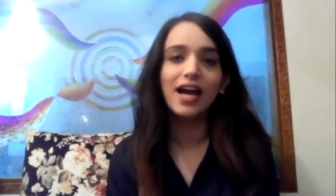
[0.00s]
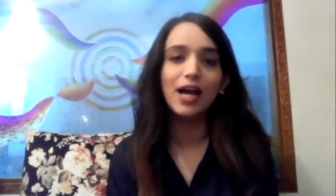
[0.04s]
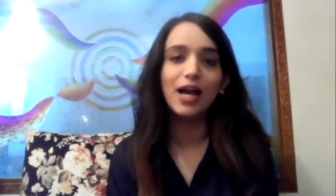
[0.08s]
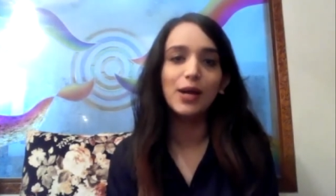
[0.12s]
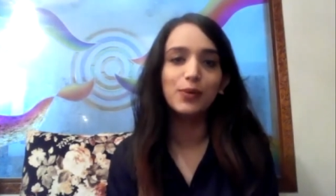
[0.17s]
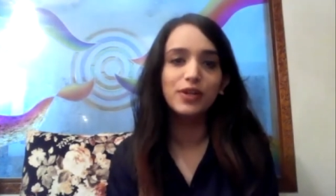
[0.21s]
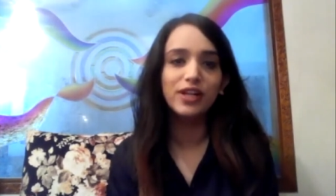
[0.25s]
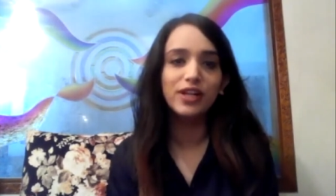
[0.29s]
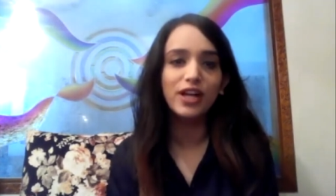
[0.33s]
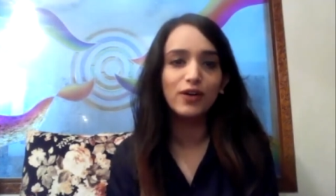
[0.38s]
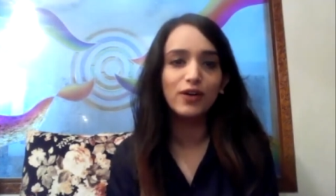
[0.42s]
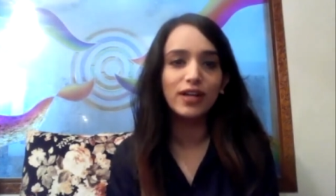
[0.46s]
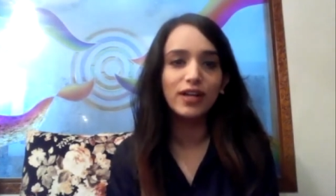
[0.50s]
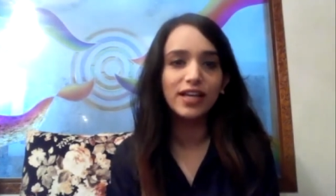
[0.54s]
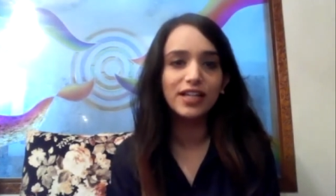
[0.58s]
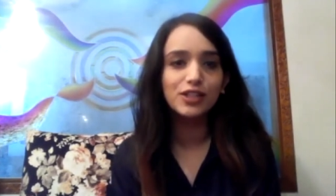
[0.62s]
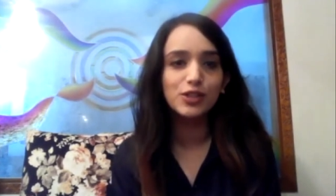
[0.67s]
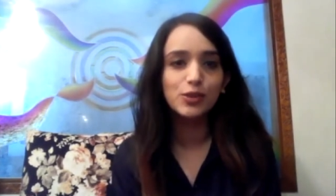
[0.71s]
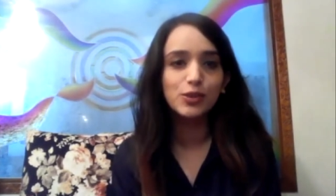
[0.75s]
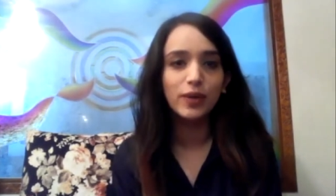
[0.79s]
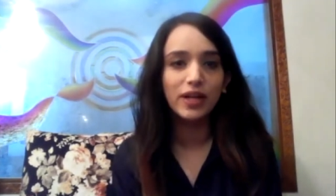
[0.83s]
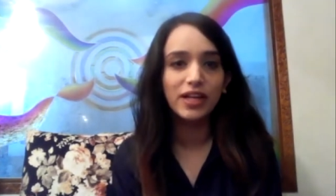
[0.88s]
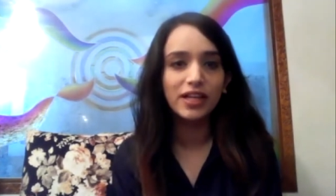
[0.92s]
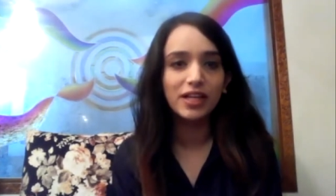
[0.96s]
I would now like
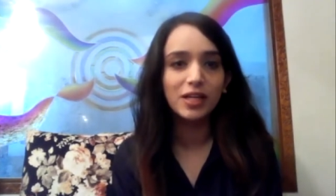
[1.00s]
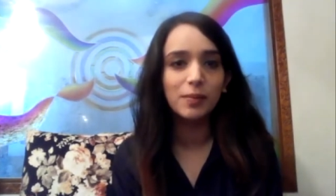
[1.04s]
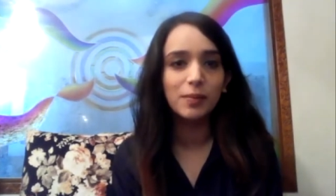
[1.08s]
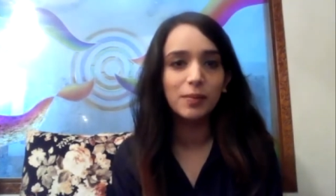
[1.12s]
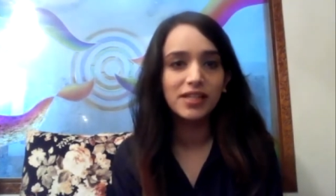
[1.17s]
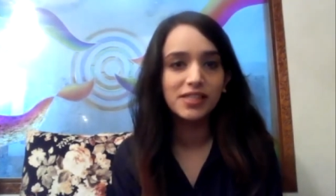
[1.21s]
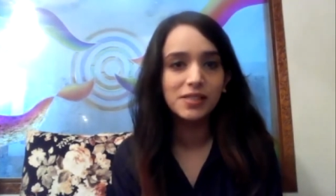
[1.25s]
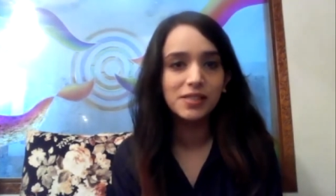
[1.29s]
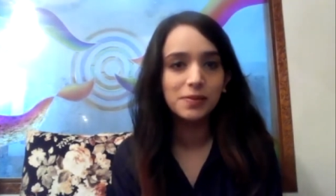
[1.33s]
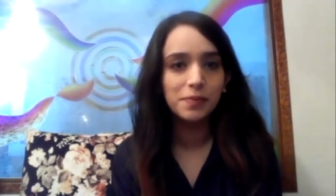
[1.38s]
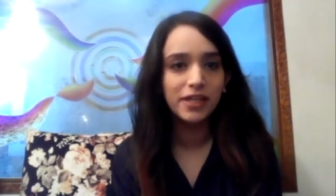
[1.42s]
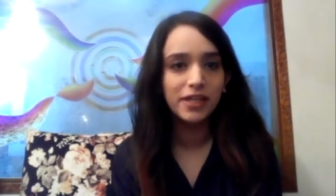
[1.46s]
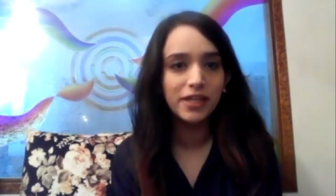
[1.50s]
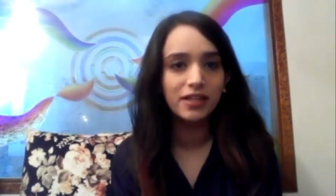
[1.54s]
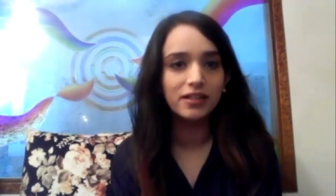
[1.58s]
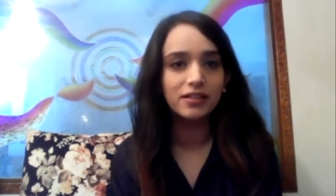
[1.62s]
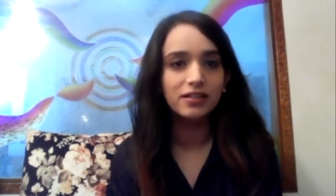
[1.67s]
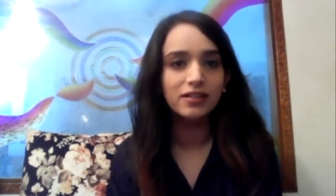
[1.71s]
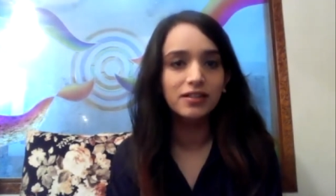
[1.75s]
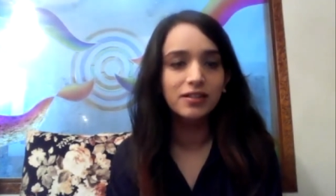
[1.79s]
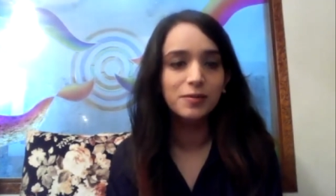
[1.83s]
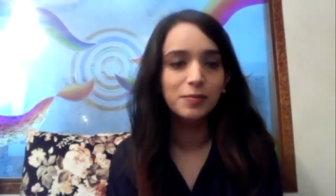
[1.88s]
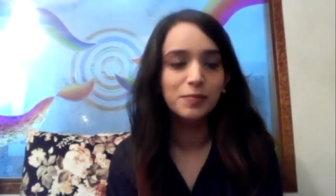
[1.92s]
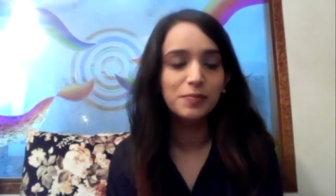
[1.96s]
to welcome our
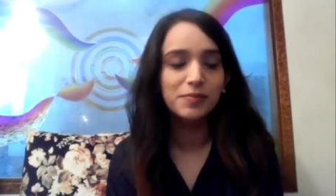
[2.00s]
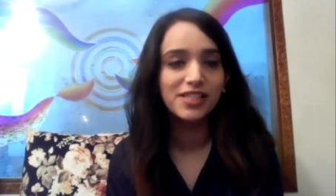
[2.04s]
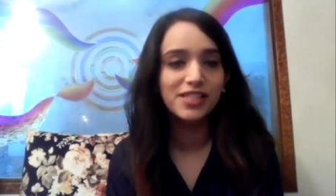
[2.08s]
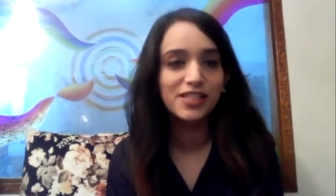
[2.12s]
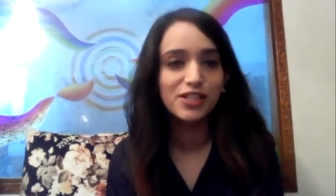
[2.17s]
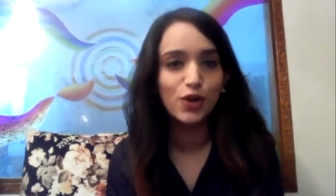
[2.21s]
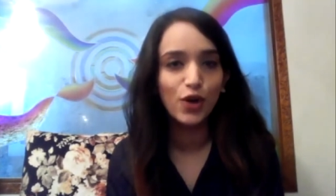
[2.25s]
speaker, Mr.